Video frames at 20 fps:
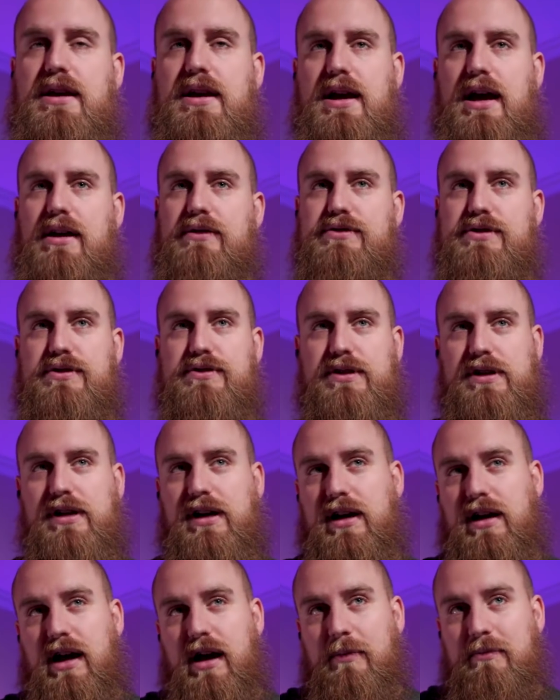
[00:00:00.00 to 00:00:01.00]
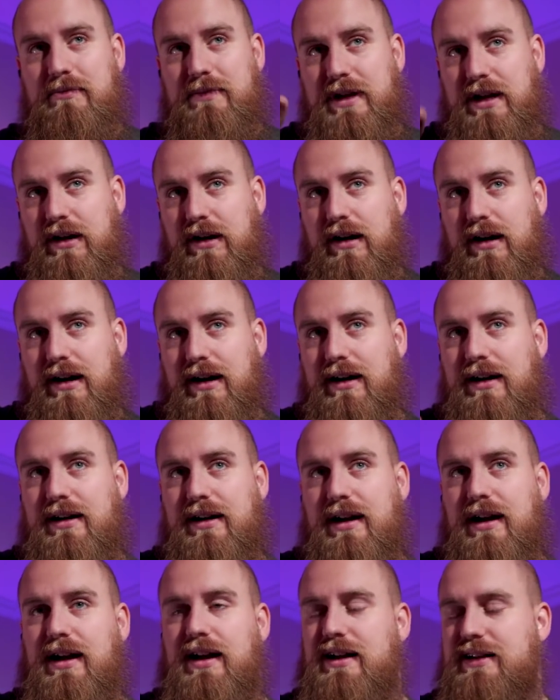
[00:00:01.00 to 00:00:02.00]
I was using a mirror.
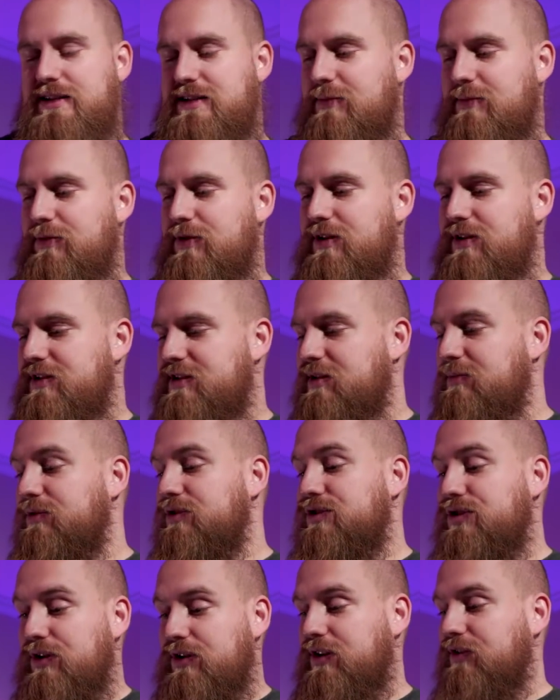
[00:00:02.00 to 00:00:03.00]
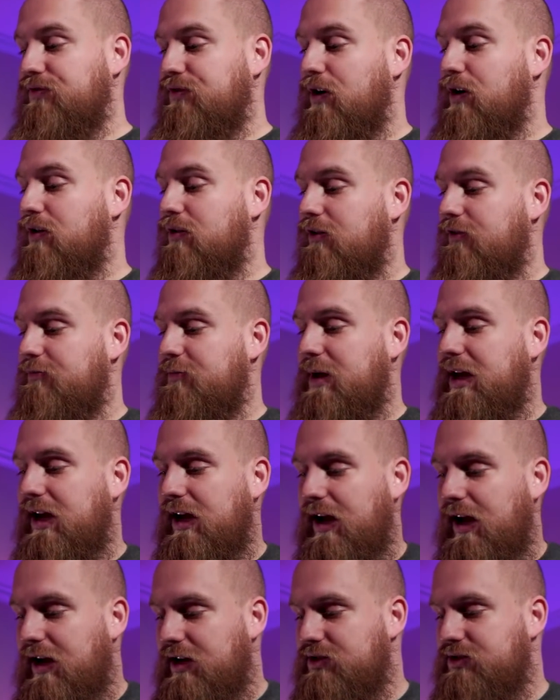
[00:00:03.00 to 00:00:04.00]
Someone took the photo of
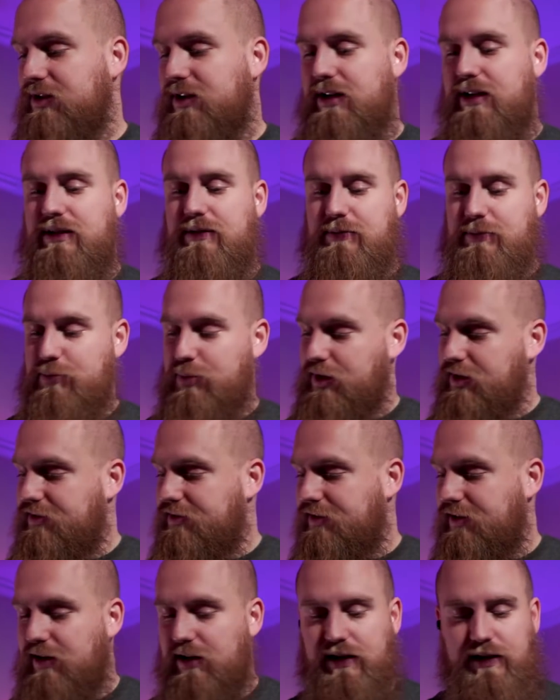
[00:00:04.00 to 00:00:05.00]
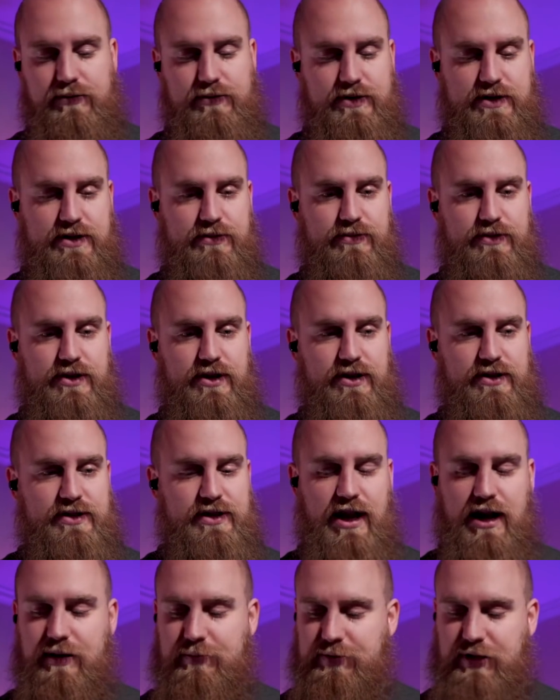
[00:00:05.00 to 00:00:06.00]
me, actually, but it was all
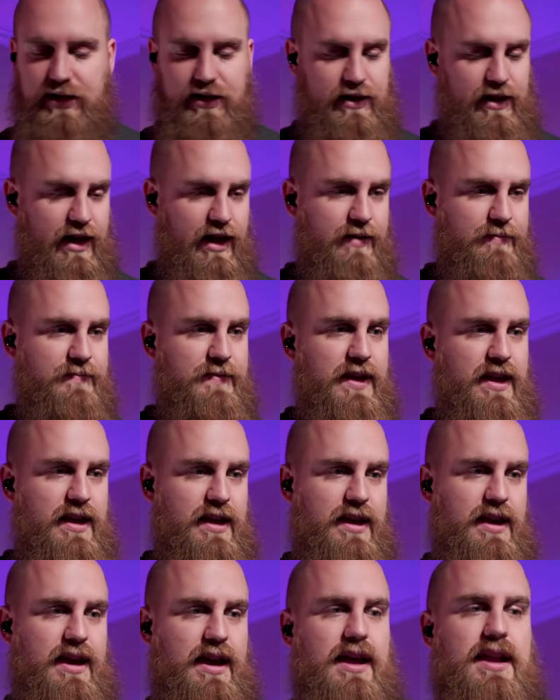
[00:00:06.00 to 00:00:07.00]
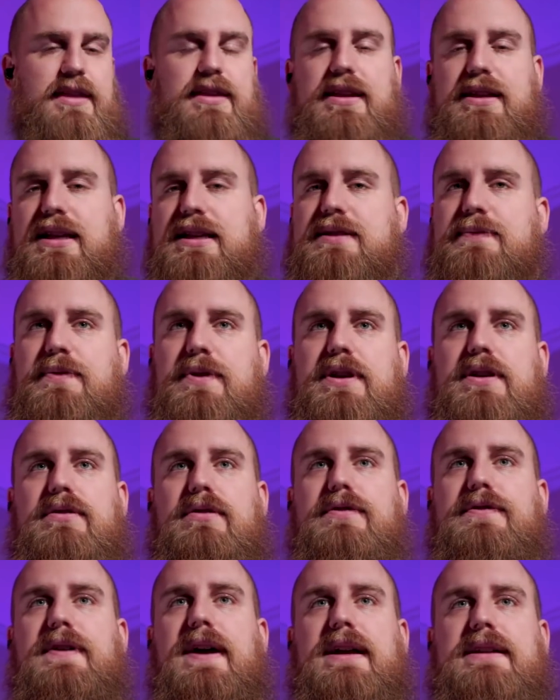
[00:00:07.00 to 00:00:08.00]
set up like that. And I think that's a pretty cool
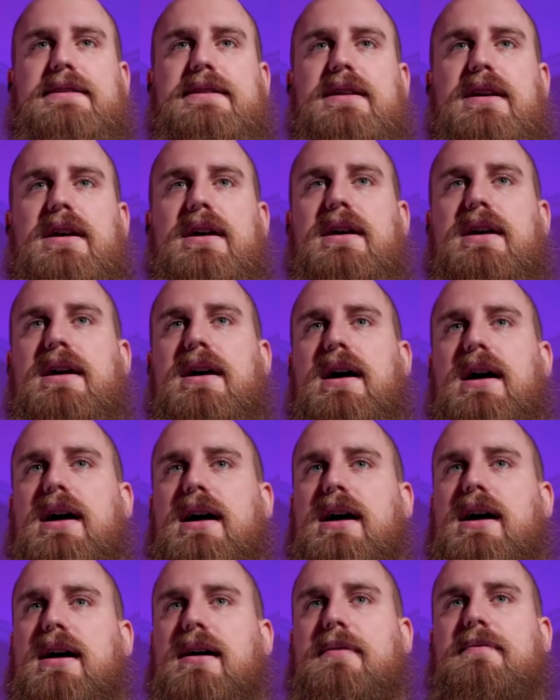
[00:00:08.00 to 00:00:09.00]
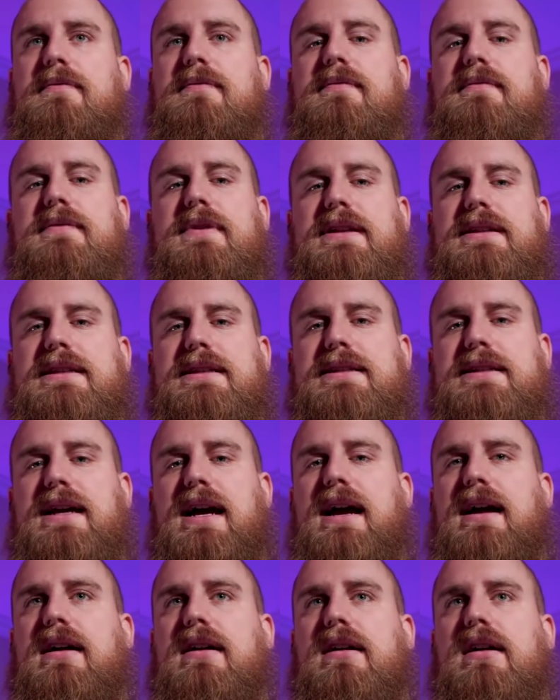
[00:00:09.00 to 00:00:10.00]
effect. Like this
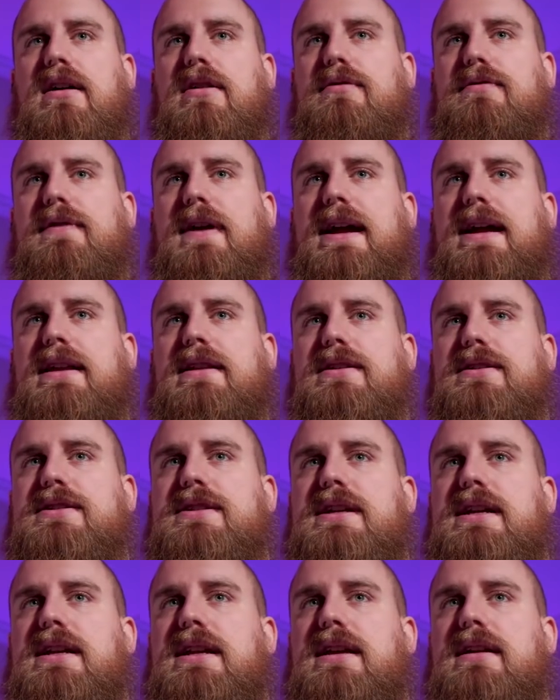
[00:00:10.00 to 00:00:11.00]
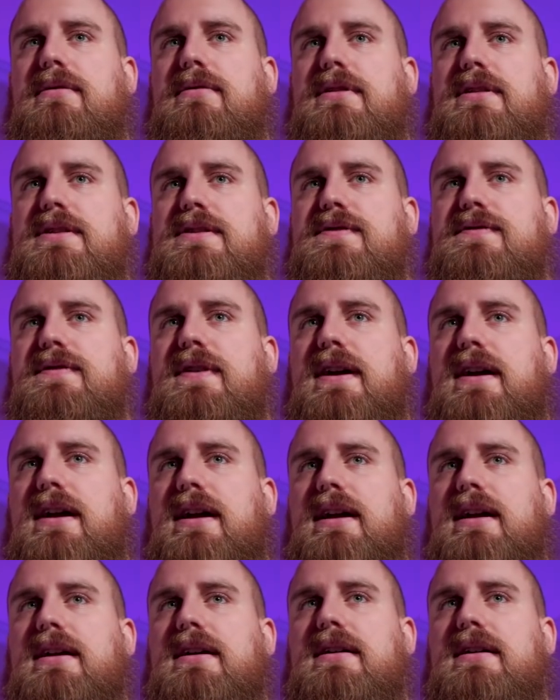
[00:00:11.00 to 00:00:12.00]
guy, our regular CD with this very,